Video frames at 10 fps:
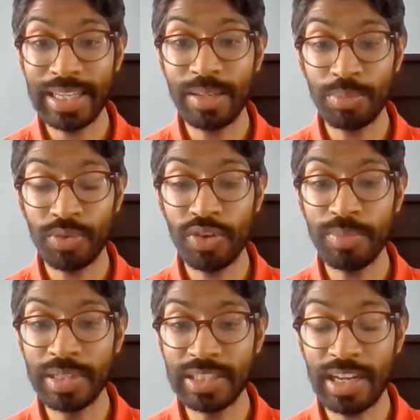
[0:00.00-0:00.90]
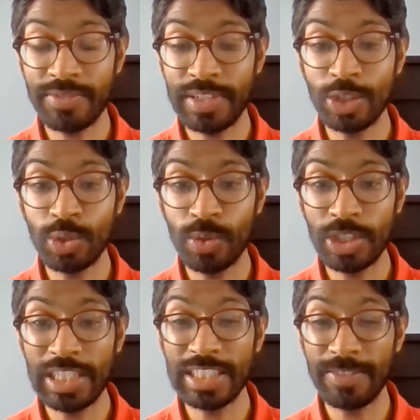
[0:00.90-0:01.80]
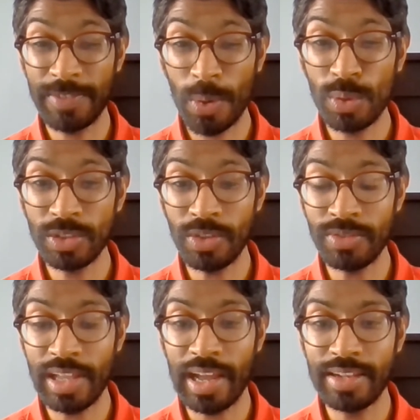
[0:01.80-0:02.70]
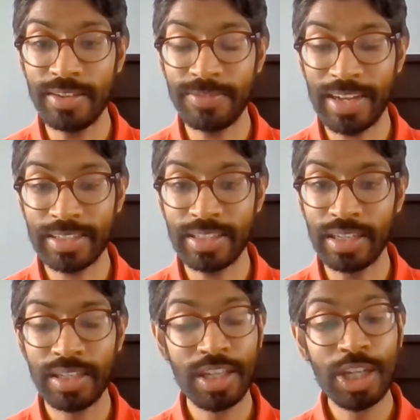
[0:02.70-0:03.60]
improvements, and I think George needs to focus on that and the fact that